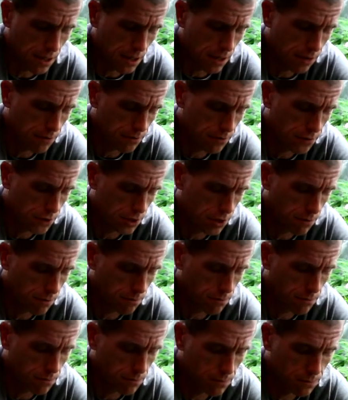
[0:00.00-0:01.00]
of some
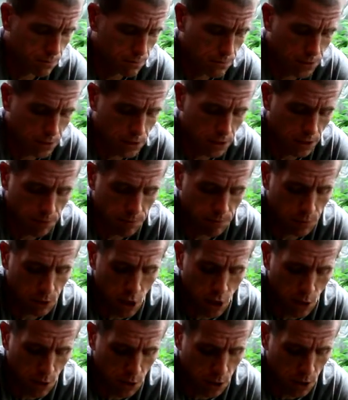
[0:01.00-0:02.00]

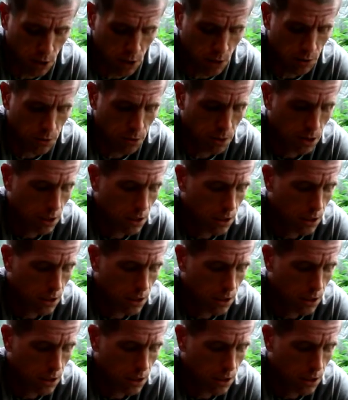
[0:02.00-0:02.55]
cocoa,